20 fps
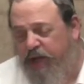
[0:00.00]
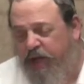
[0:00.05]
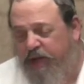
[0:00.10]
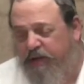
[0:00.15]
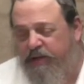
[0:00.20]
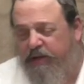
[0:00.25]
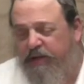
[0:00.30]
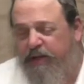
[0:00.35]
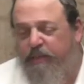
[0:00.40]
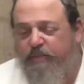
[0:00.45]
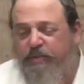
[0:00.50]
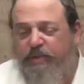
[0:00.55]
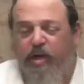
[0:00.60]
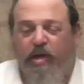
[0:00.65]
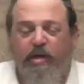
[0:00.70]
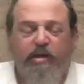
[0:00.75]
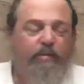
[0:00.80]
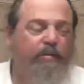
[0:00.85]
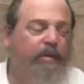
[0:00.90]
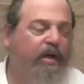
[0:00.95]
had to keep
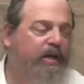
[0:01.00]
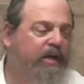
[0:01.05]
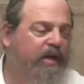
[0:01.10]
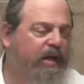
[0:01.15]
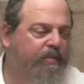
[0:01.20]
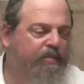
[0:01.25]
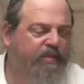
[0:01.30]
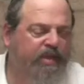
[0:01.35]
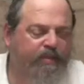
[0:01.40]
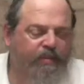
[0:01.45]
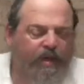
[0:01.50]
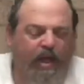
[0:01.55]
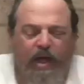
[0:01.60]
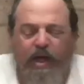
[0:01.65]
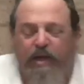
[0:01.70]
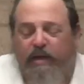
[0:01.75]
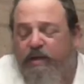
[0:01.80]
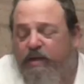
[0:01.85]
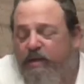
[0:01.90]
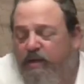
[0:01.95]
talking about an empty
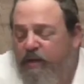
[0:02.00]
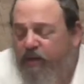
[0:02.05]
pot.